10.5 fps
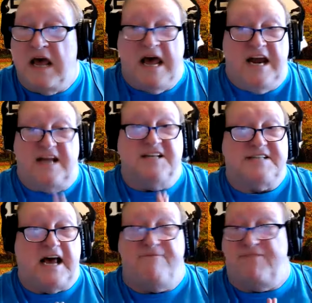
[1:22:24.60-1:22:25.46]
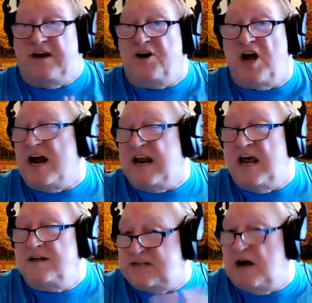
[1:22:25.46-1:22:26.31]
He didn't say fear not
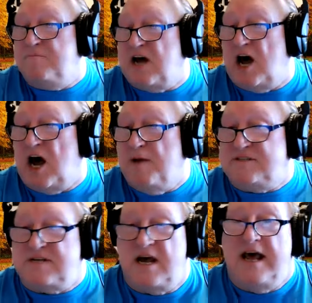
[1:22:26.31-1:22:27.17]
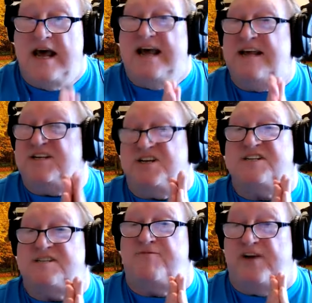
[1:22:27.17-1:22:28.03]
sometimes. He
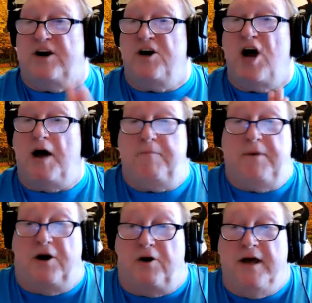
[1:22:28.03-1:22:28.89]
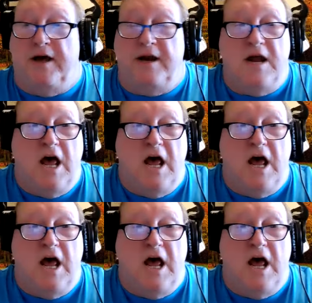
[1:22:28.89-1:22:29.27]
just fear not, period.